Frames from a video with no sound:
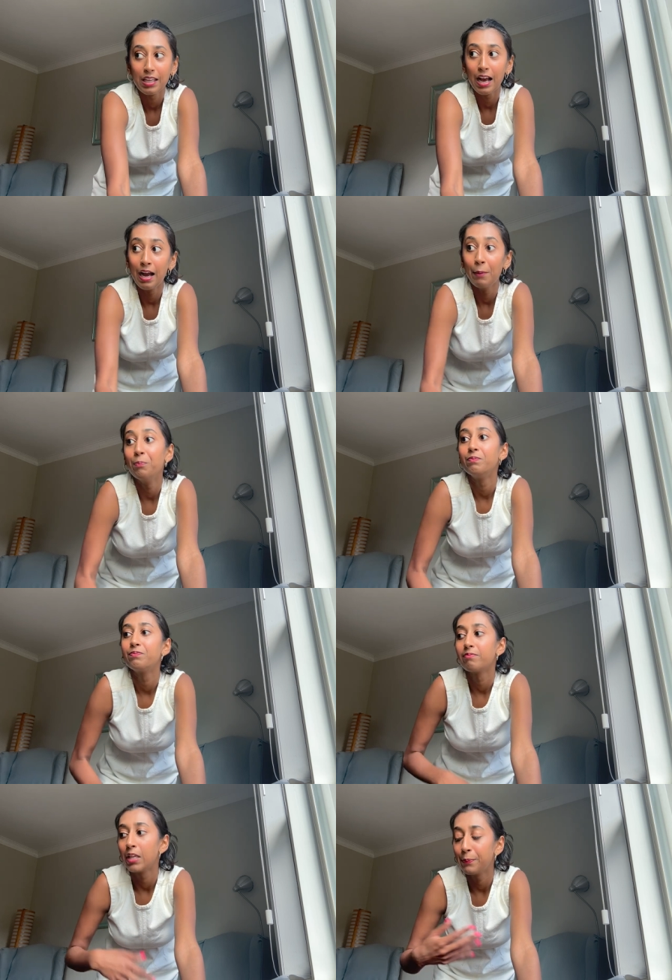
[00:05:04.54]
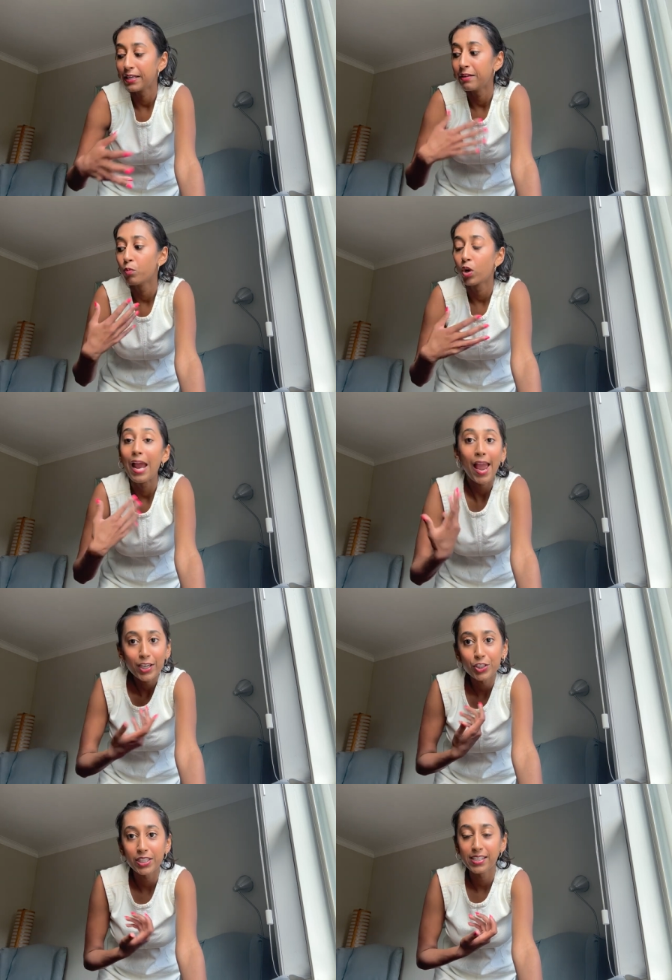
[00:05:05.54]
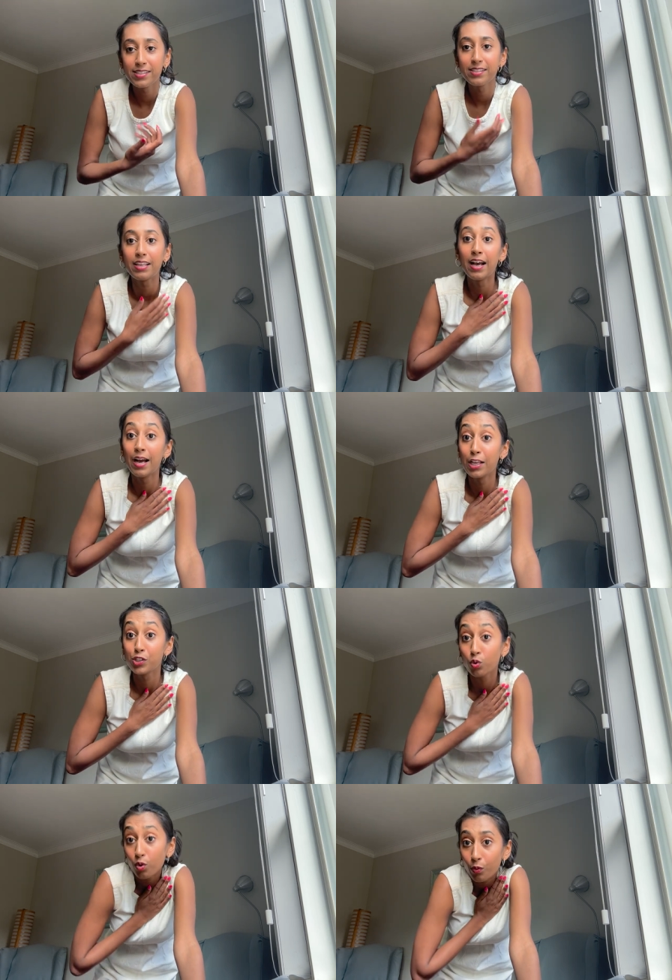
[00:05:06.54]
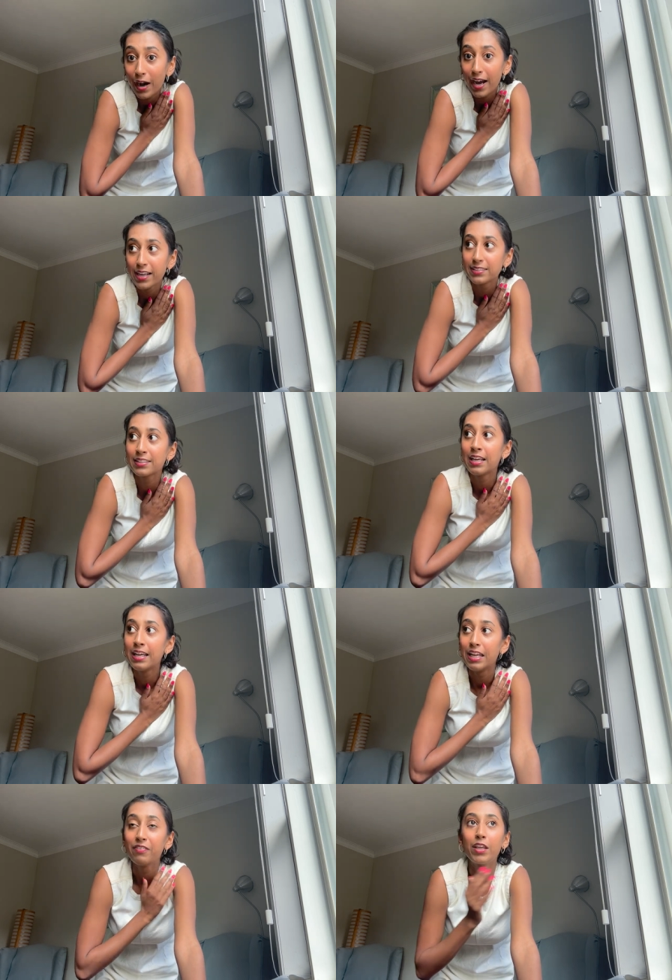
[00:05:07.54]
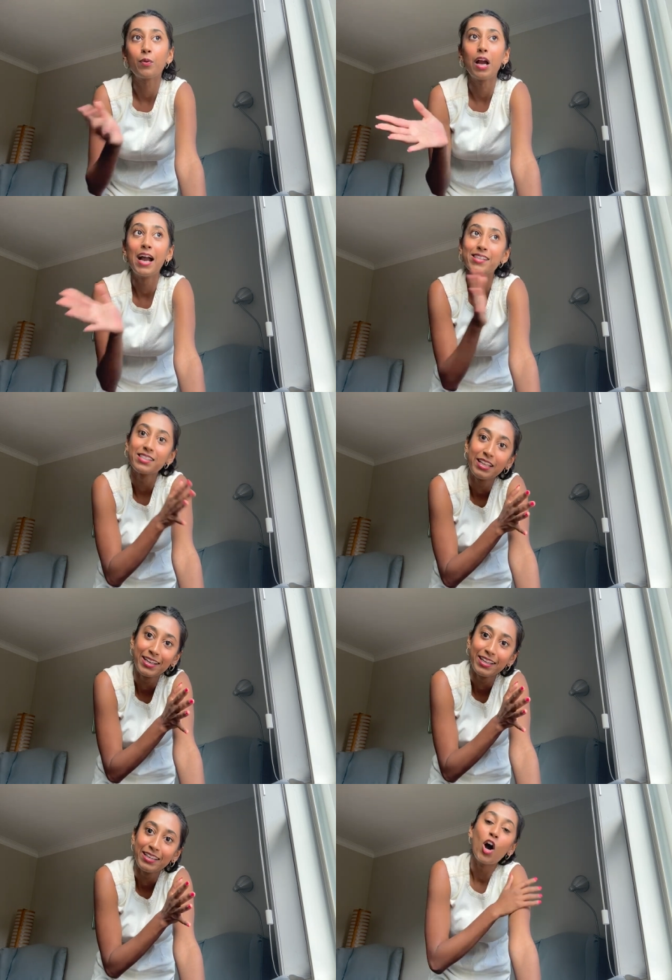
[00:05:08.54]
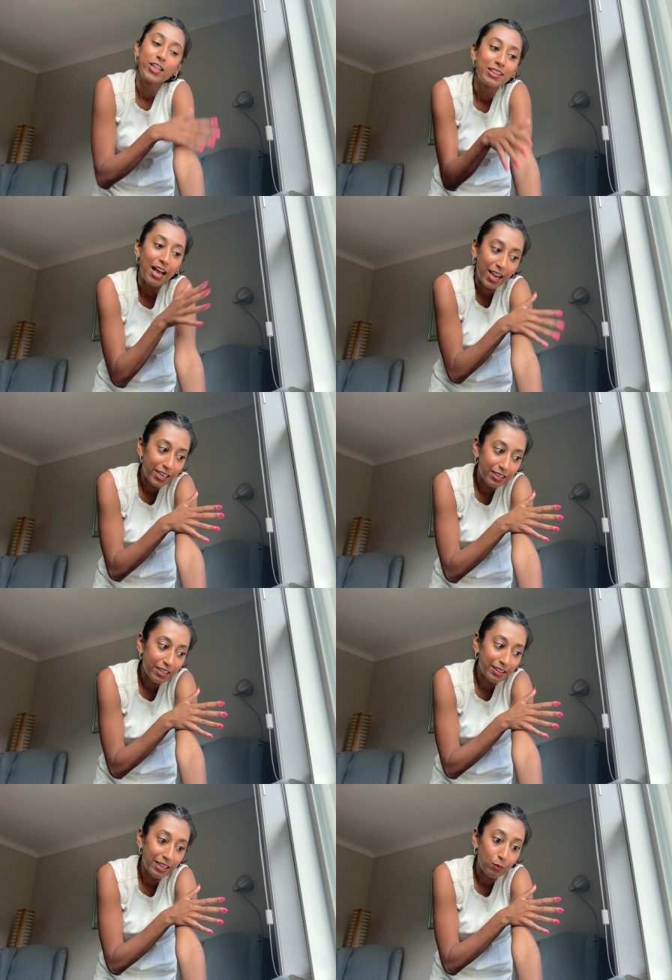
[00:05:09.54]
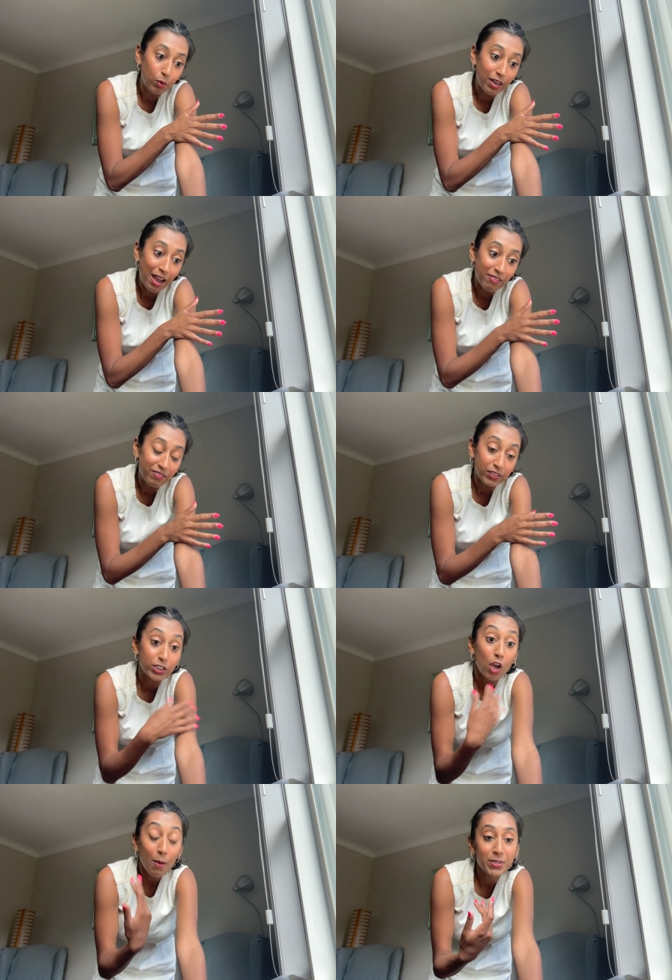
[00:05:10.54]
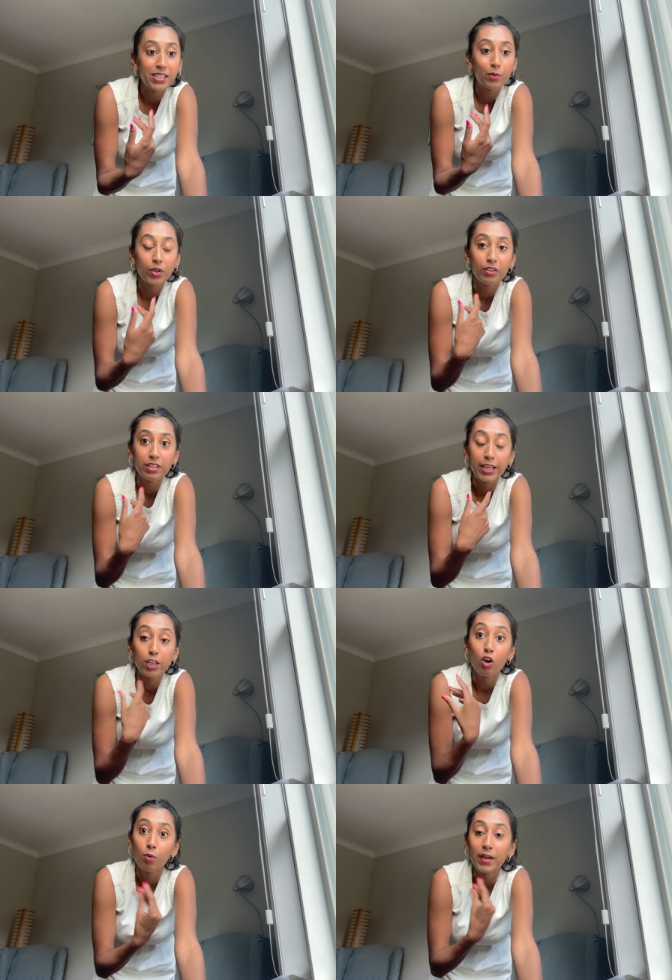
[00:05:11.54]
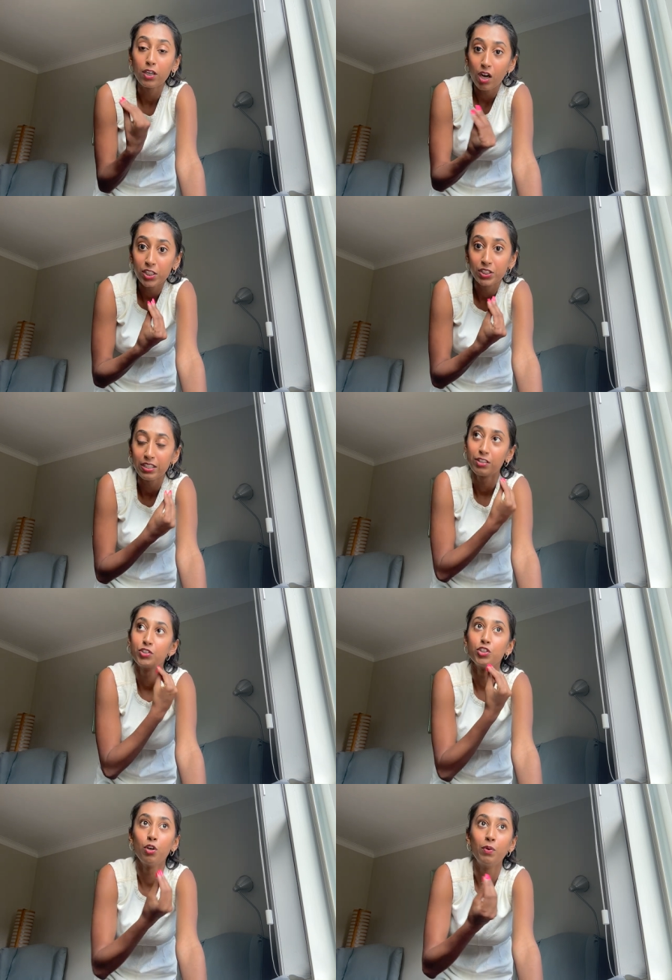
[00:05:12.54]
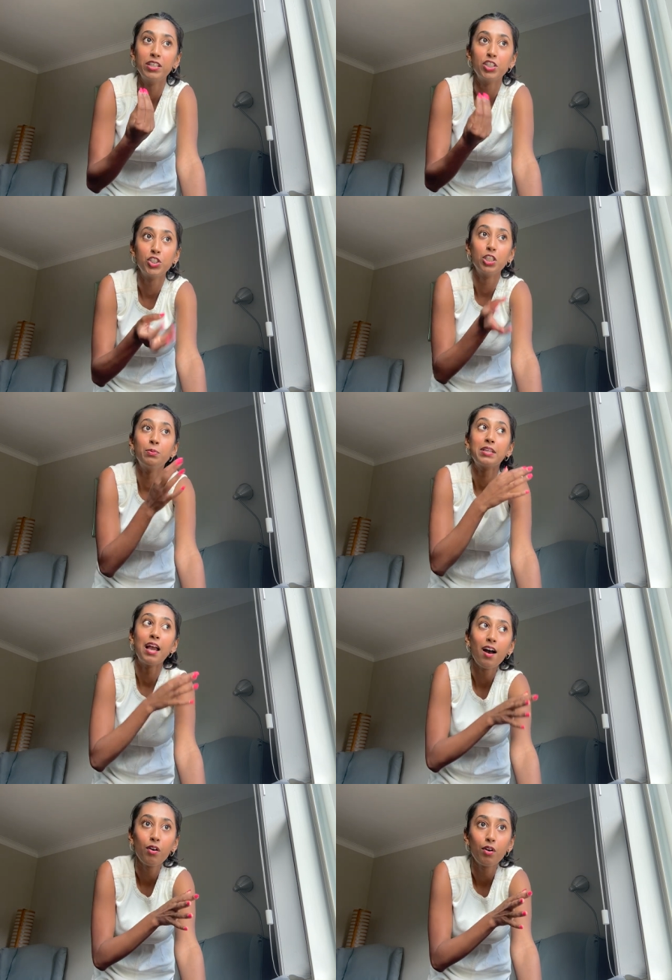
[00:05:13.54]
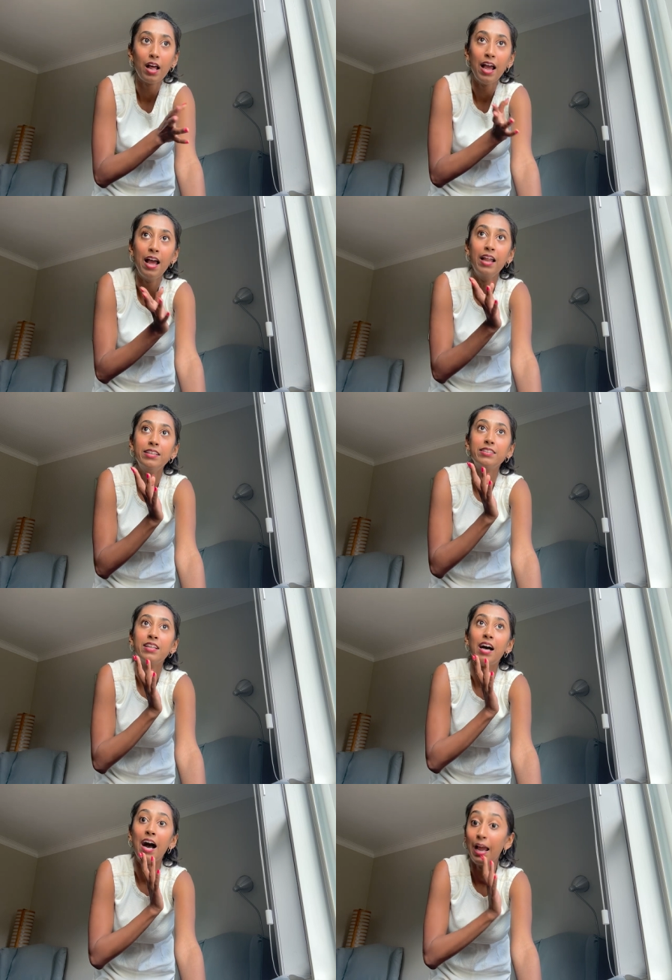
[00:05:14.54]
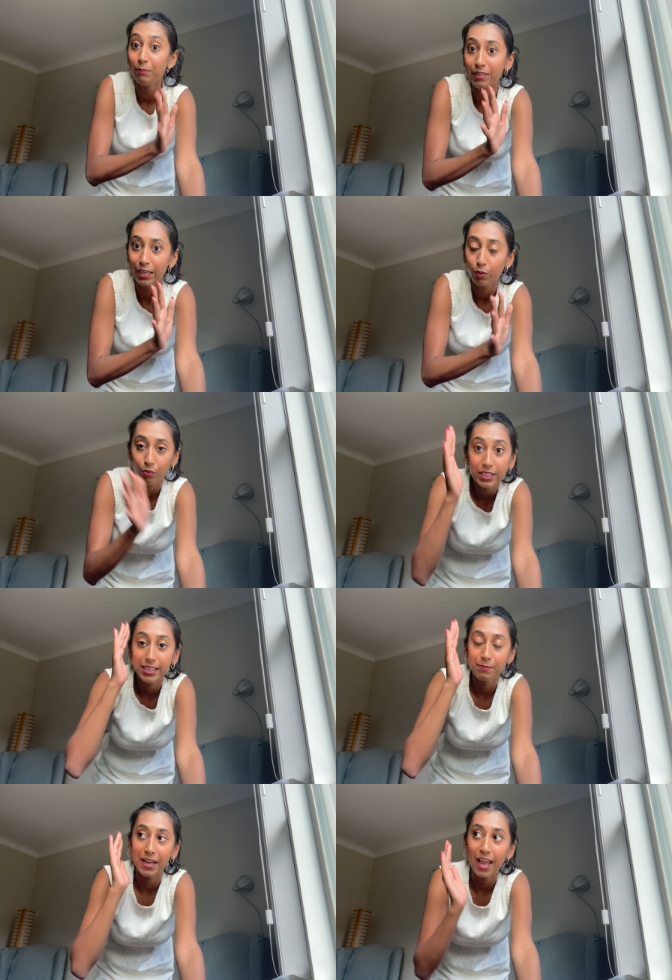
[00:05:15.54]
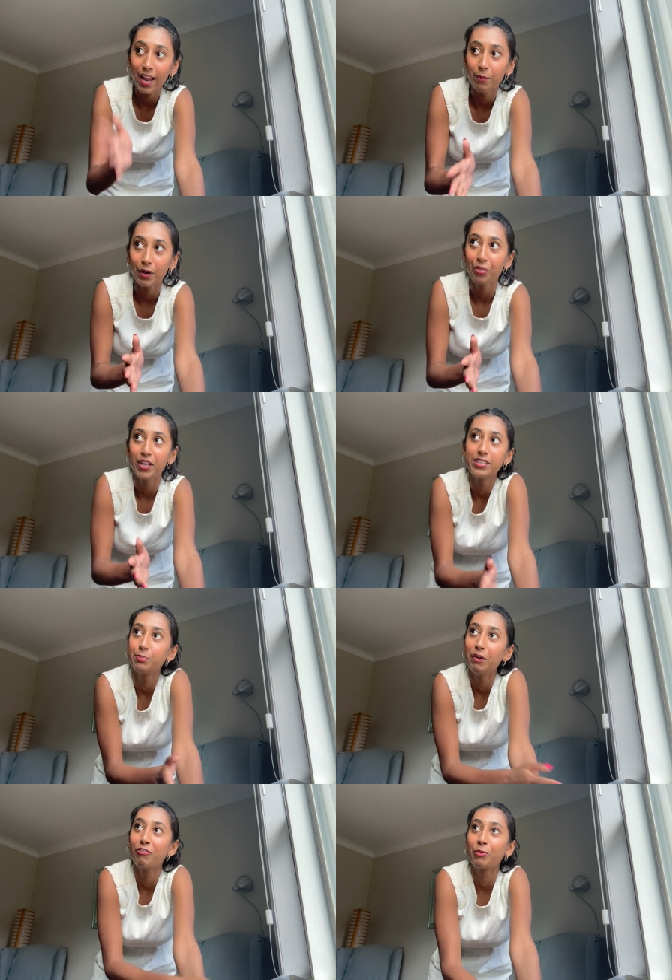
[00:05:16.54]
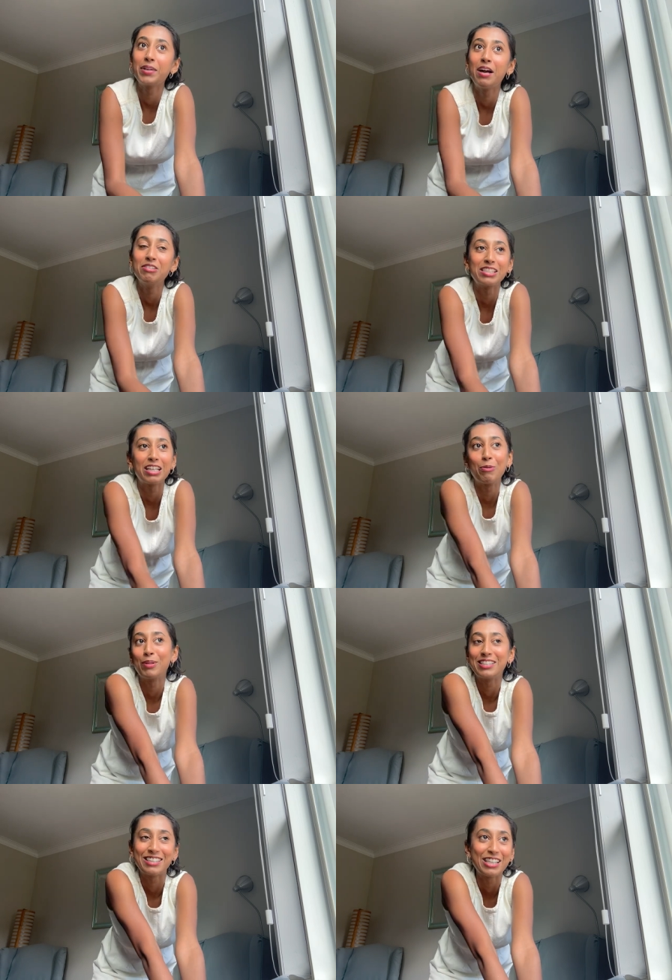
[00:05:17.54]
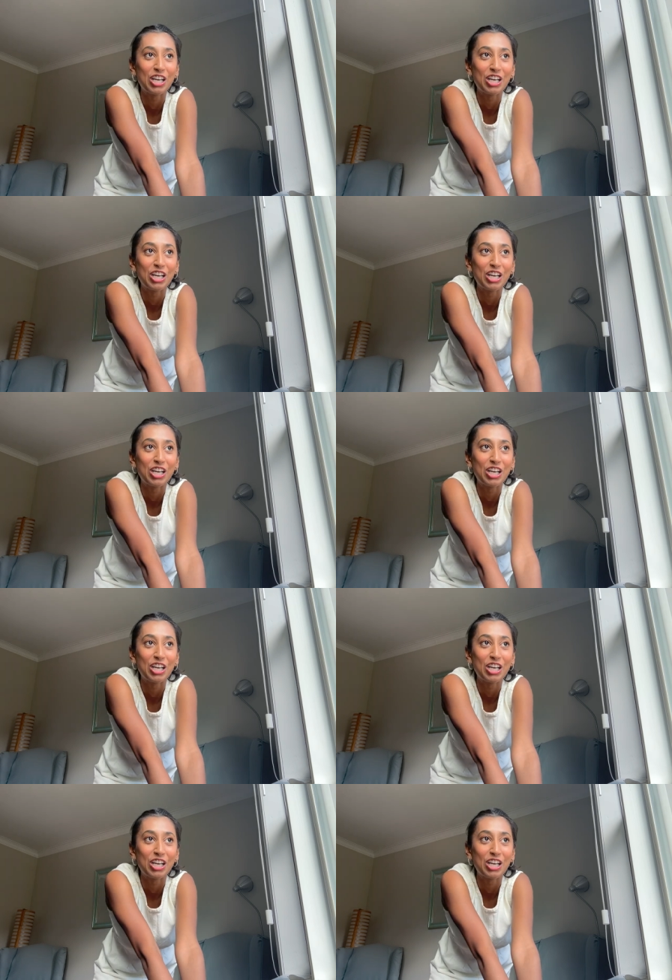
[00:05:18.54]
um, maybe more anxious uh, school-wise, if they were isolated online, they would have felt the opposite where they're like, oh my gosh, like there's no one to chill me out and I'm like really in my head about this. But for me, I was like completely the